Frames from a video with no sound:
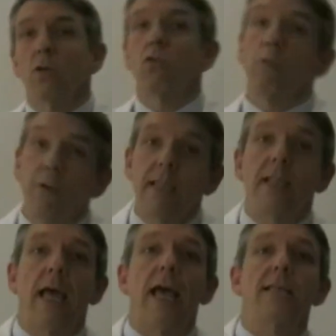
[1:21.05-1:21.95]
To
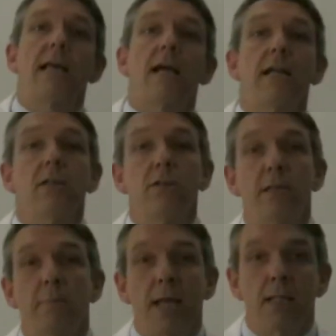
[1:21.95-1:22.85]
fit exactly the
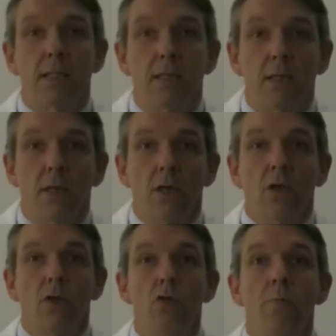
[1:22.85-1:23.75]
demand,
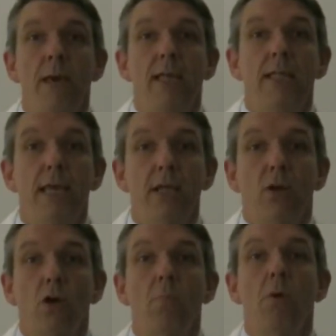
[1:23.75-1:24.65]
you may need
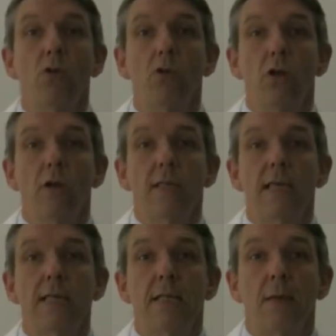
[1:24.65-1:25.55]
a modular
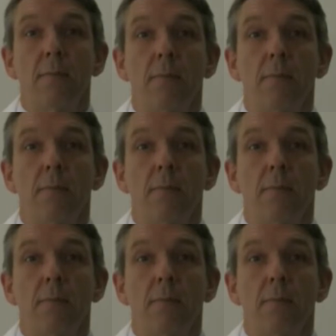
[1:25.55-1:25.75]
system.